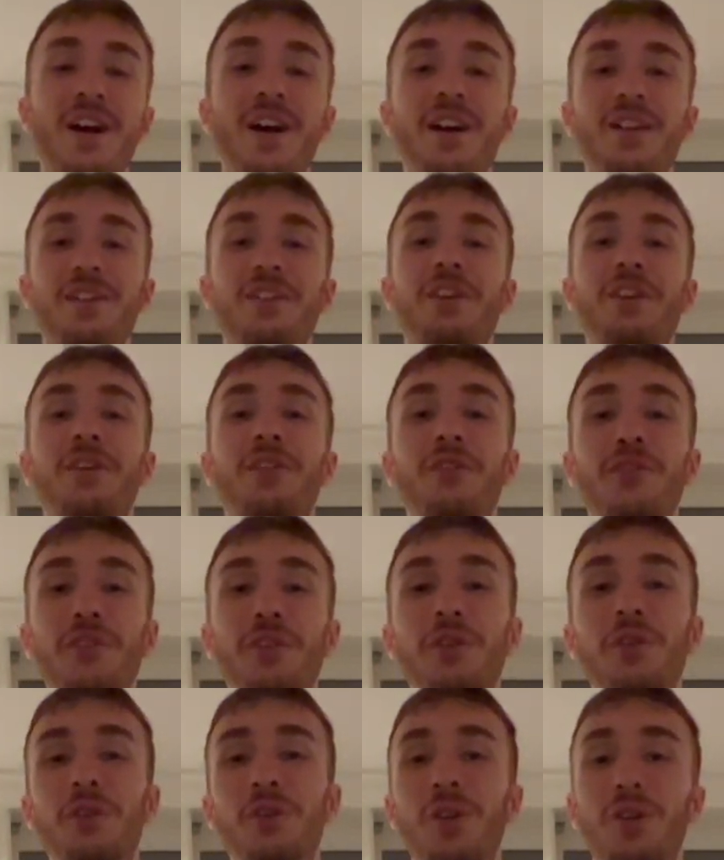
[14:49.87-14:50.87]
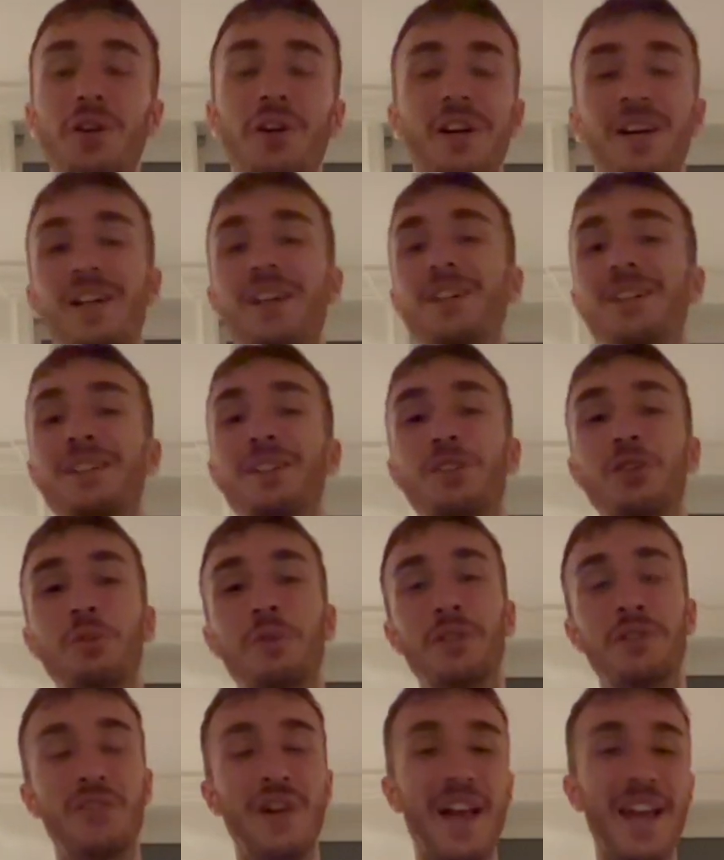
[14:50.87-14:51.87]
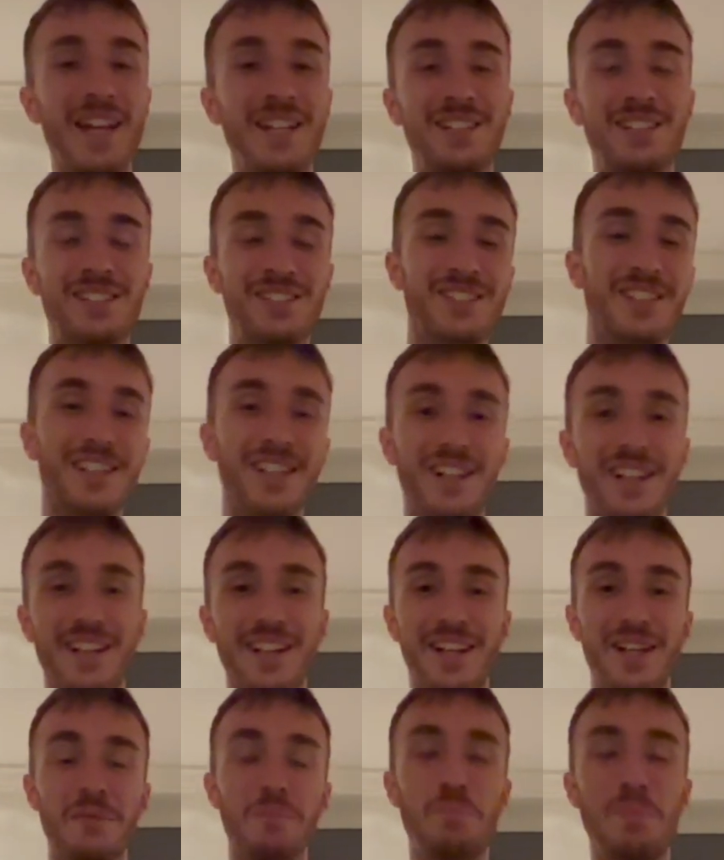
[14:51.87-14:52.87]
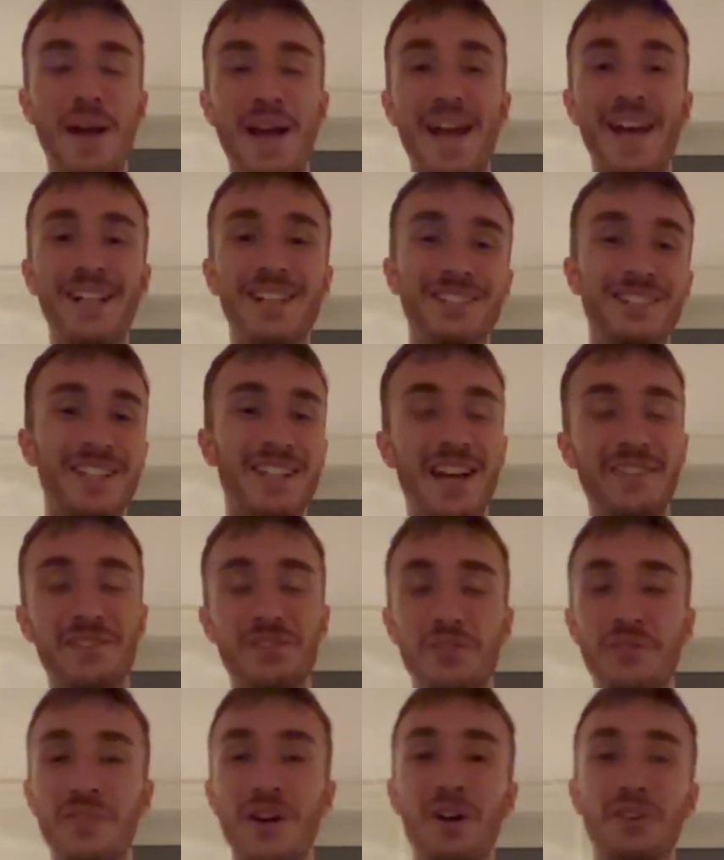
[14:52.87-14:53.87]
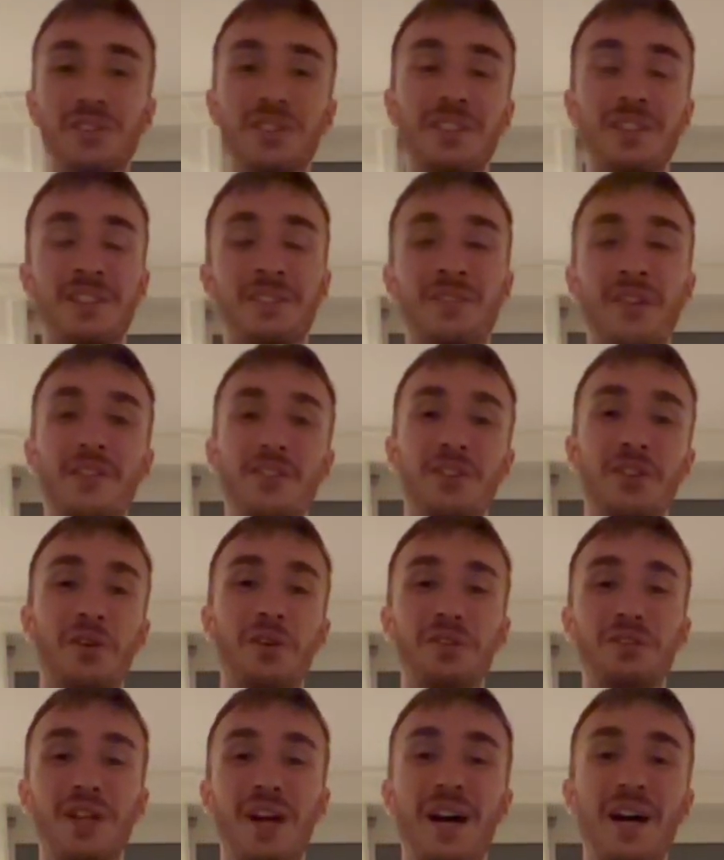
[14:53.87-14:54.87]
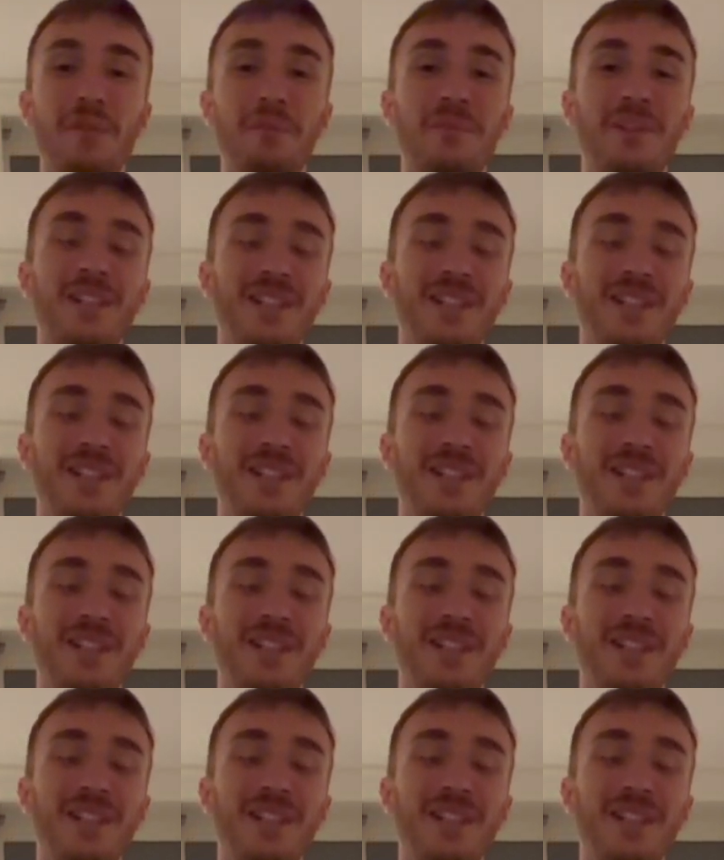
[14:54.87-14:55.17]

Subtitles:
You're going to feel a little bit of aches and pains that you haven't felt in a very long time.